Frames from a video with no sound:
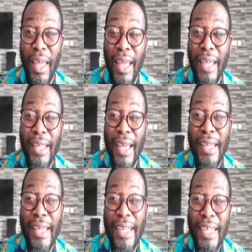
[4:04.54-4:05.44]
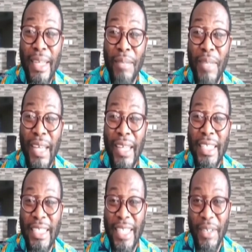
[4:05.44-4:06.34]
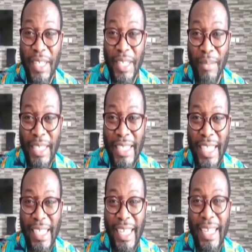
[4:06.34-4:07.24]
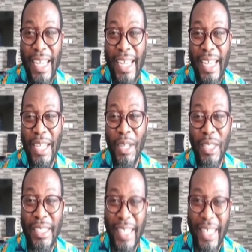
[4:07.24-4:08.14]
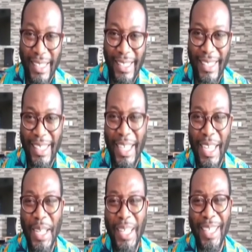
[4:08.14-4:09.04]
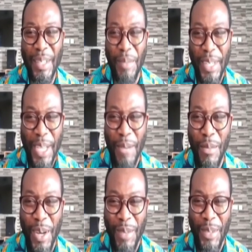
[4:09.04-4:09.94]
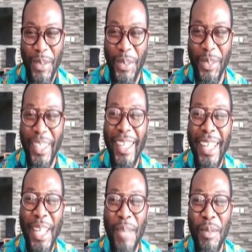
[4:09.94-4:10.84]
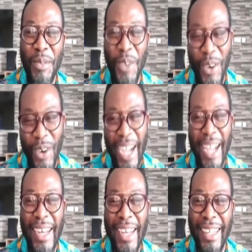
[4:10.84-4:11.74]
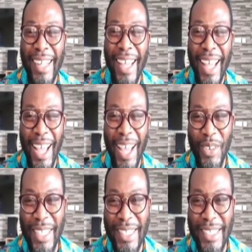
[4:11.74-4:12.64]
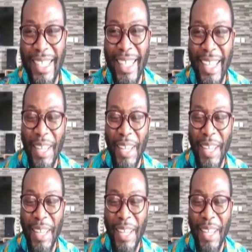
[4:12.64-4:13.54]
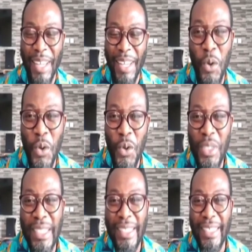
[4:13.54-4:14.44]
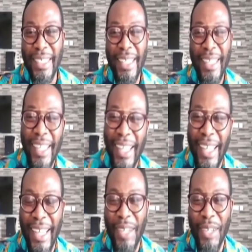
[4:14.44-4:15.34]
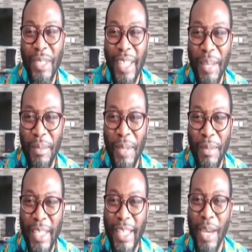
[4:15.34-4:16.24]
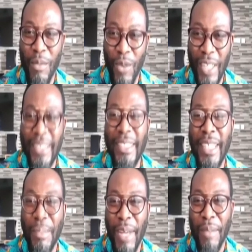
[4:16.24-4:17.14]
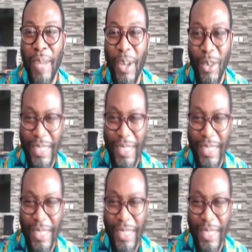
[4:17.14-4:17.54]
yeah, not a be a dictionary, damn China, internet. Now, media bonnet, it be more hard. I quite to say, my colo in tea, no dear, me, I'm one, Tina, my